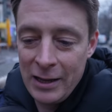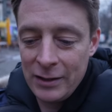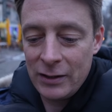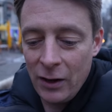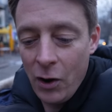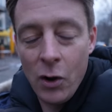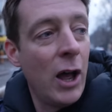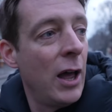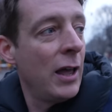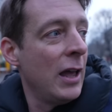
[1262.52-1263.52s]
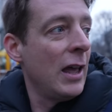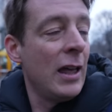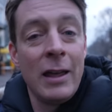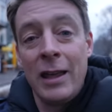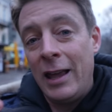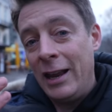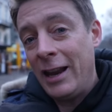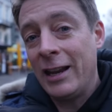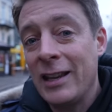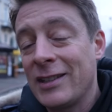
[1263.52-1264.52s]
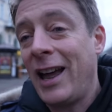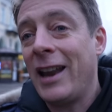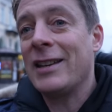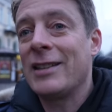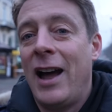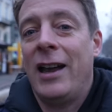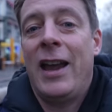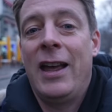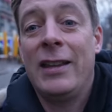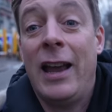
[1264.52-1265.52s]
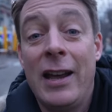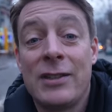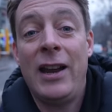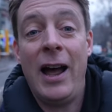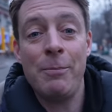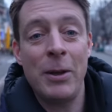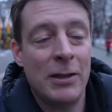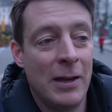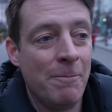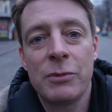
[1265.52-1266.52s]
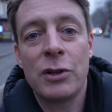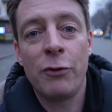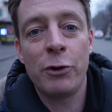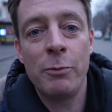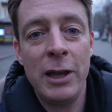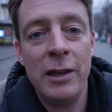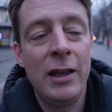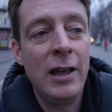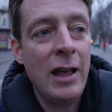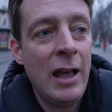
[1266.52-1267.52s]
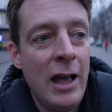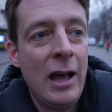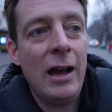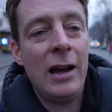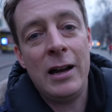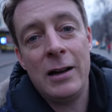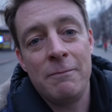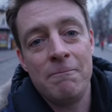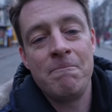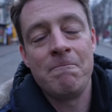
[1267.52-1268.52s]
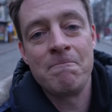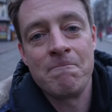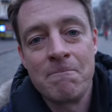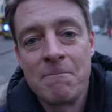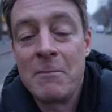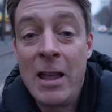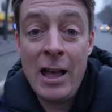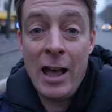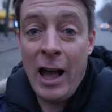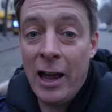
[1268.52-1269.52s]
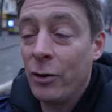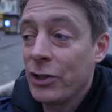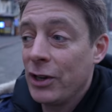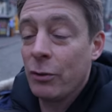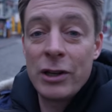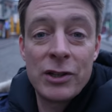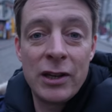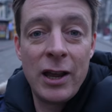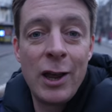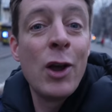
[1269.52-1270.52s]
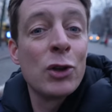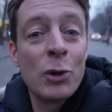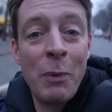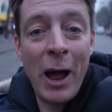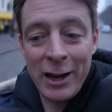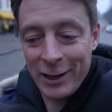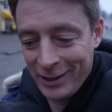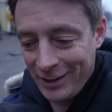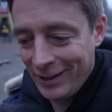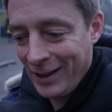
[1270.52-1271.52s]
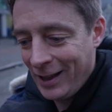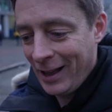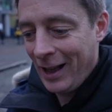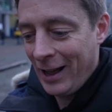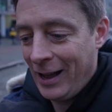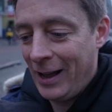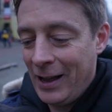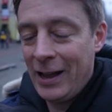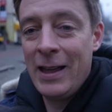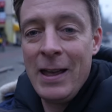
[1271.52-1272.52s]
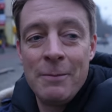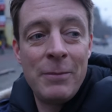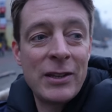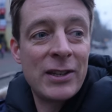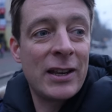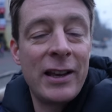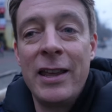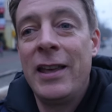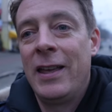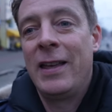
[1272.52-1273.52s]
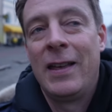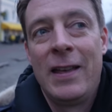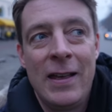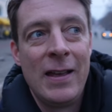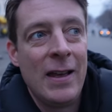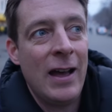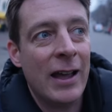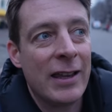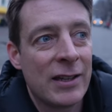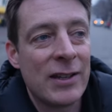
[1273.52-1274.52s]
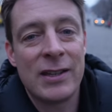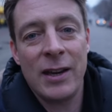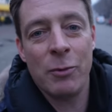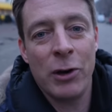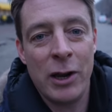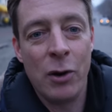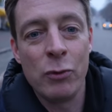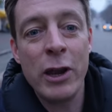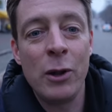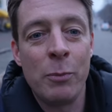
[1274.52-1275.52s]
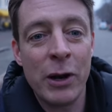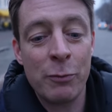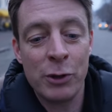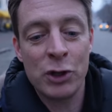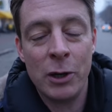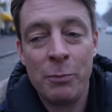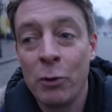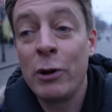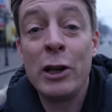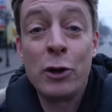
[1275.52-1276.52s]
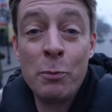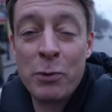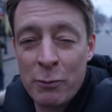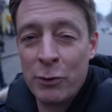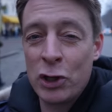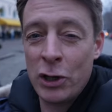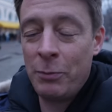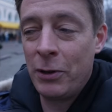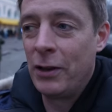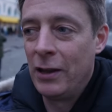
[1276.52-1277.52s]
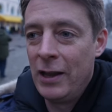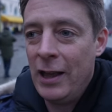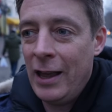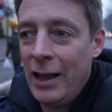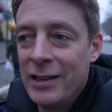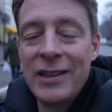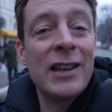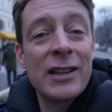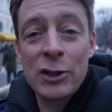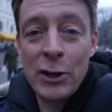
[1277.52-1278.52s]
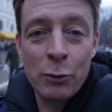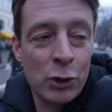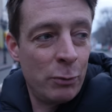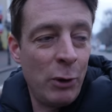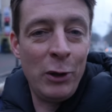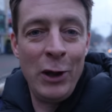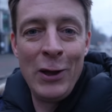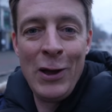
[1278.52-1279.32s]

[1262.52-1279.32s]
So in any case, that hasn't happened. So for me, I don't see a reason to panic. Basically, I guess in summary, real brinkmanship or really good brinkmanship is indistinguishable